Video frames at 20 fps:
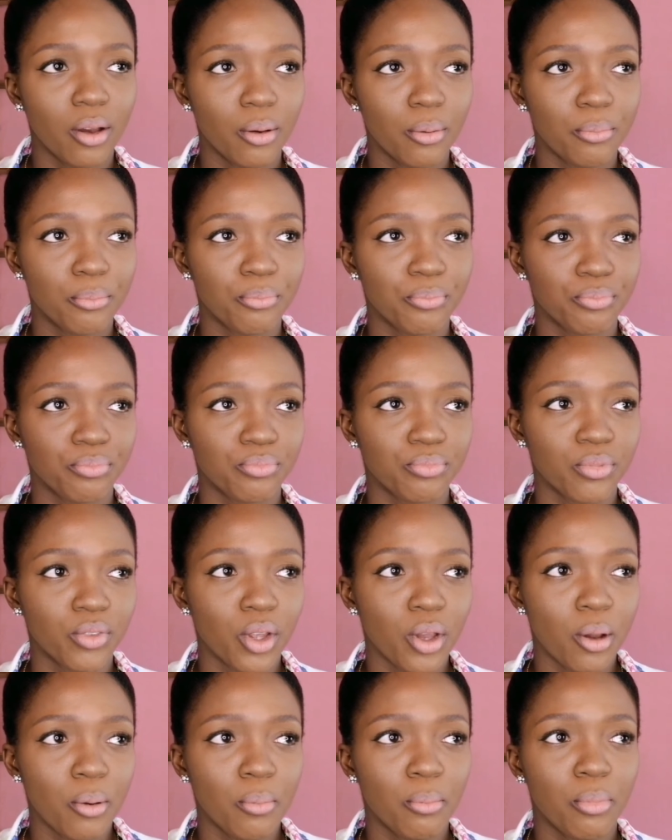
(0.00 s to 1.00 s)

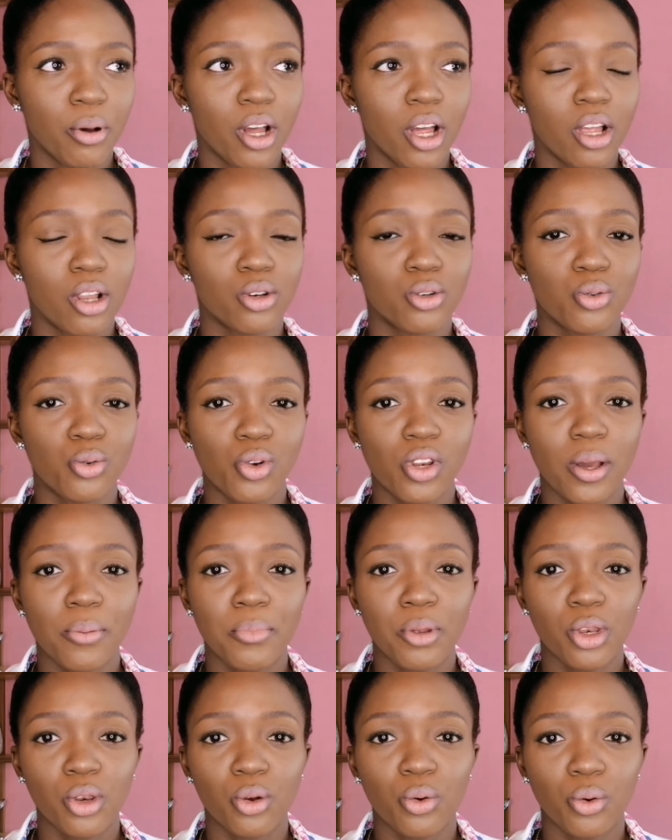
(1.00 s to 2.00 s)
um but do
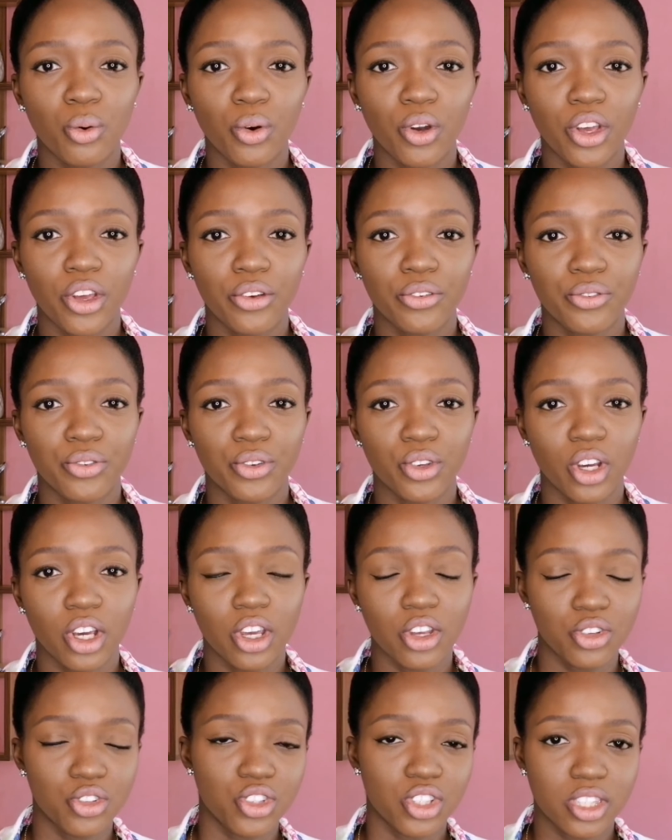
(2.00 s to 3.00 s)
let me know if
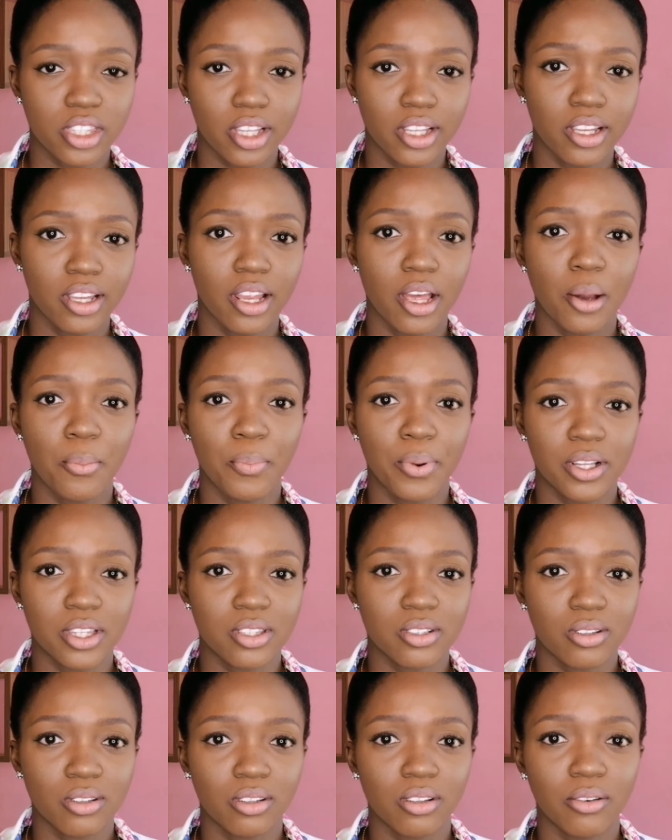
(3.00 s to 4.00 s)
you're interested in a
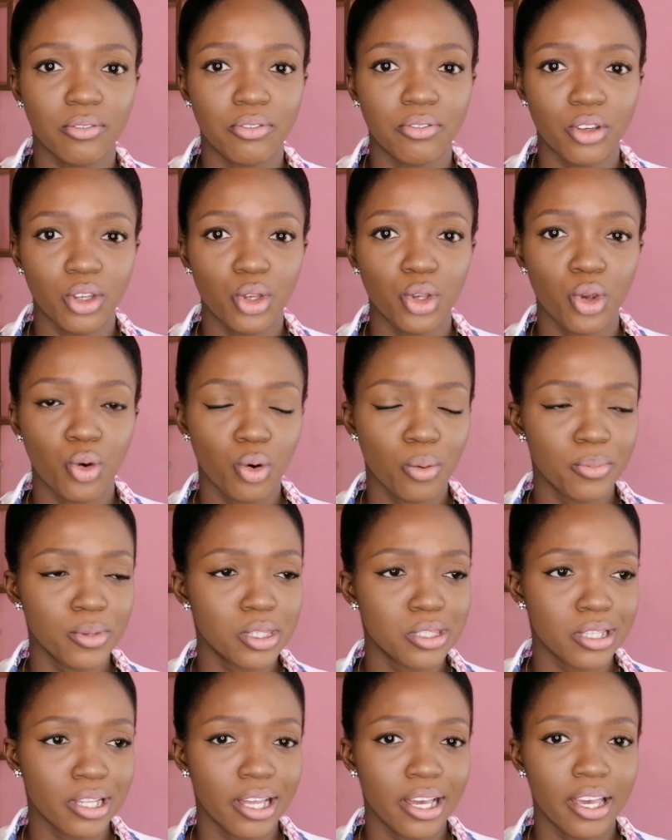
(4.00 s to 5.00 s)
particular video
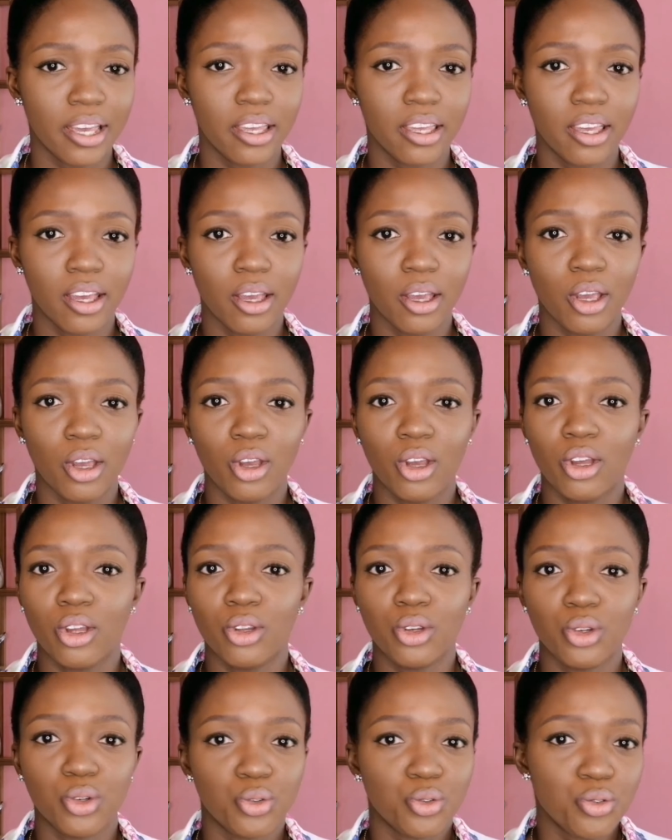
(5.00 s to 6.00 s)
It's to like
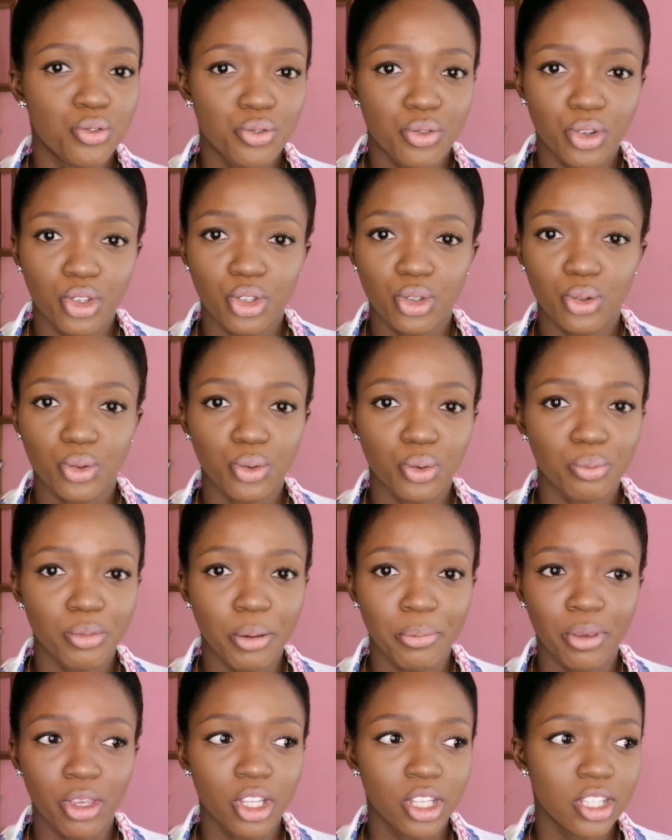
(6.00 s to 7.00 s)
do for you
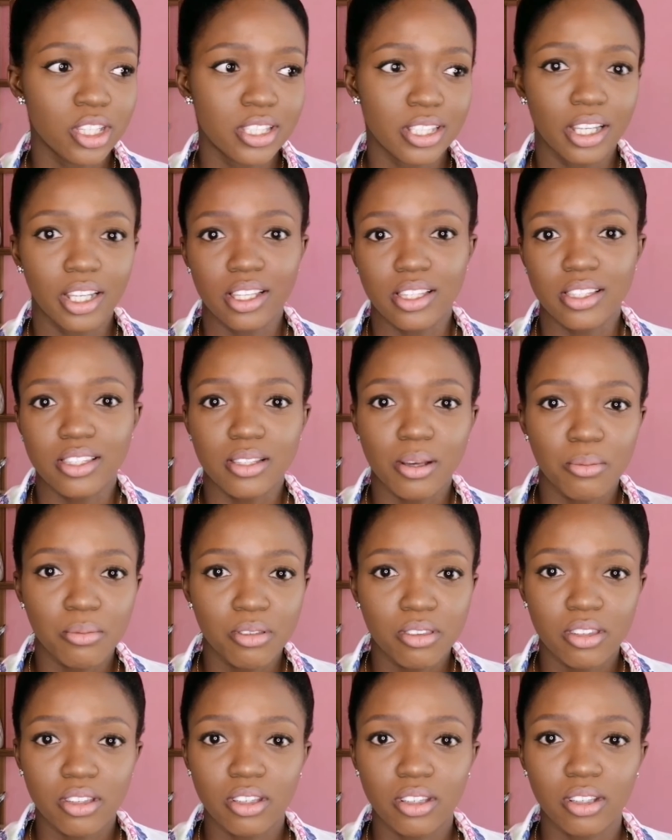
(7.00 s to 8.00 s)
maybe and it's
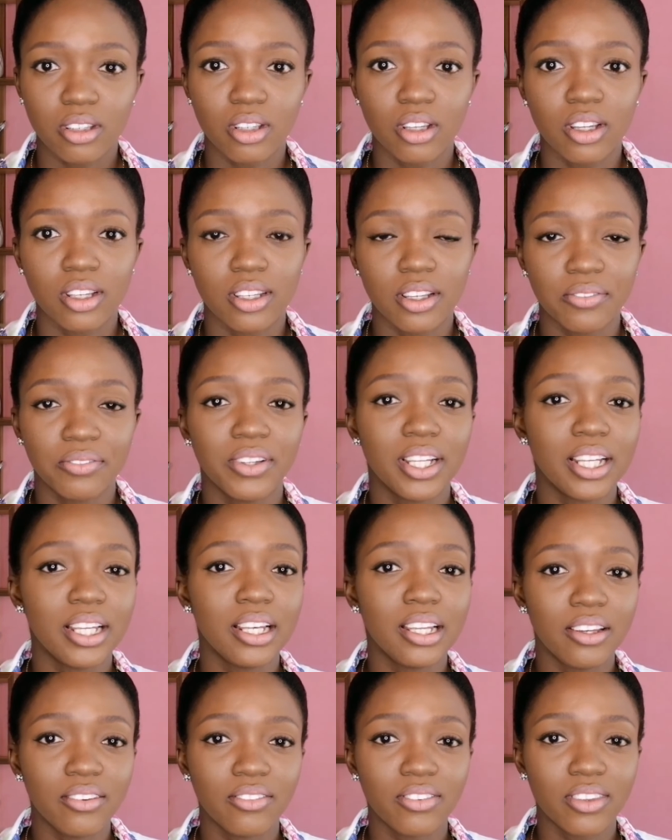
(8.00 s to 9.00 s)
something,
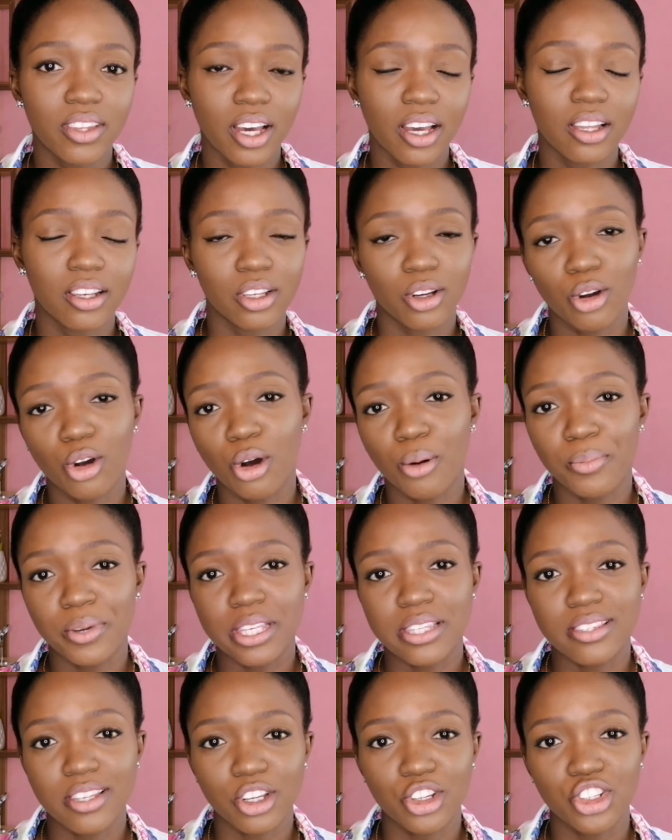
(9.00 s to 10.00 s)
definitely leave that in the
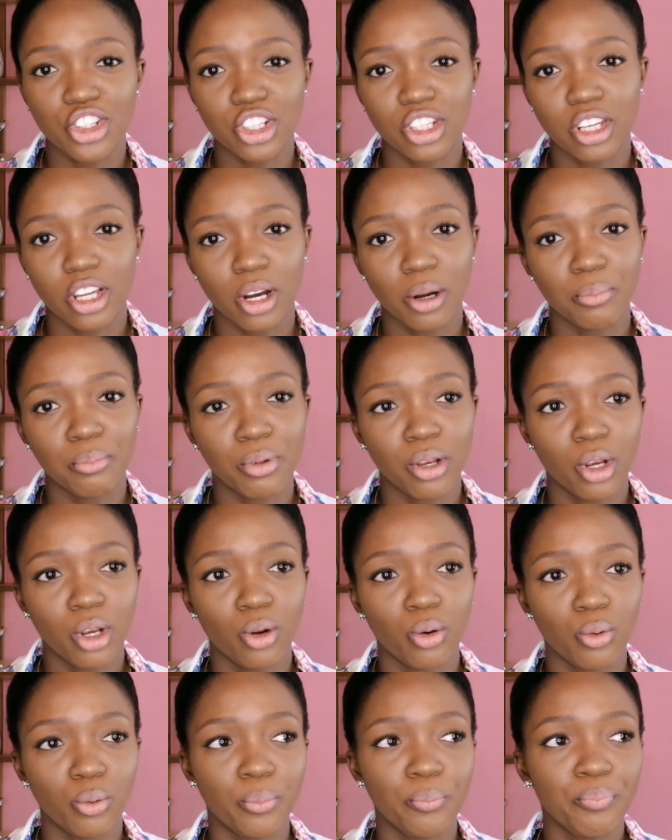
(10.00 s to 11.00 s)
comment section down
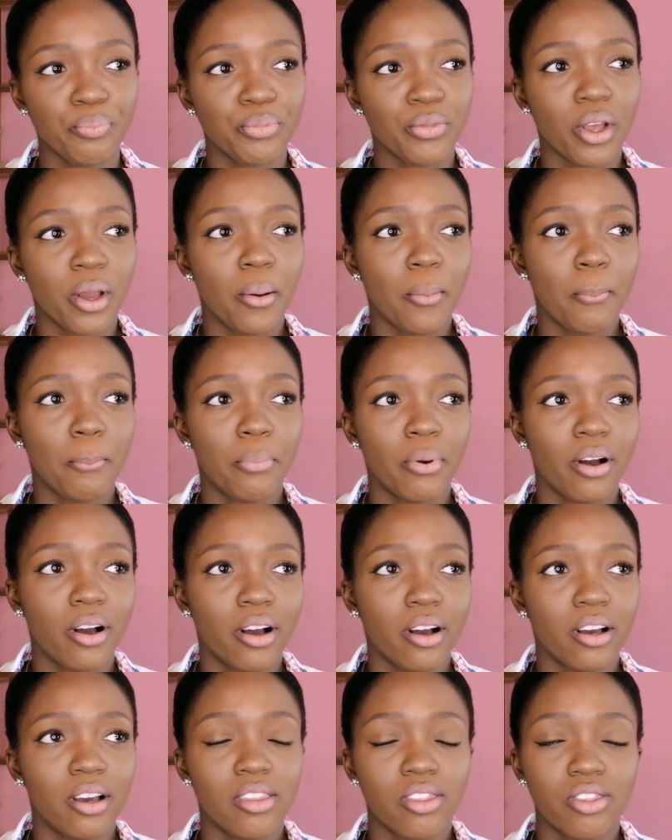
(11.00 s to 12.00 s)
below. But